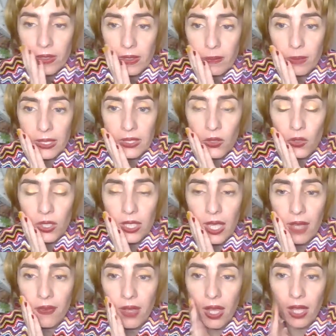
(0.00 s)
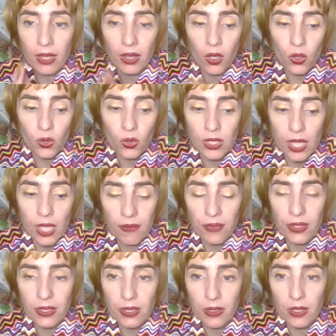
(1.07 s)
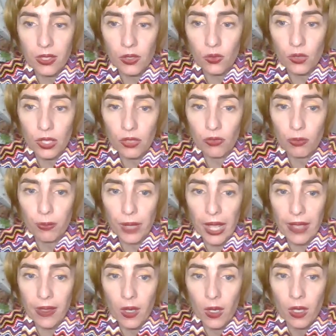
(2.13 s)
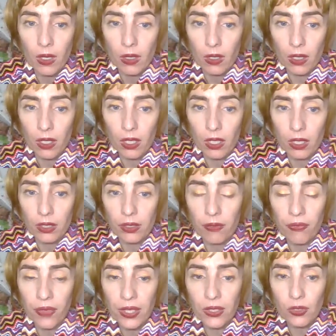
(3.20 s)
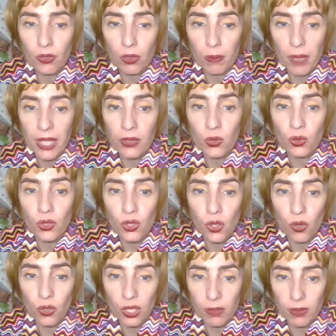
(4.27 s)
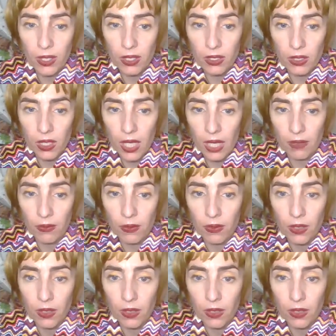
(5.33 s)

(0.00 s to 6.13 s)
But don't have a low self-esteem that you need to buy the things to a man to show him his love.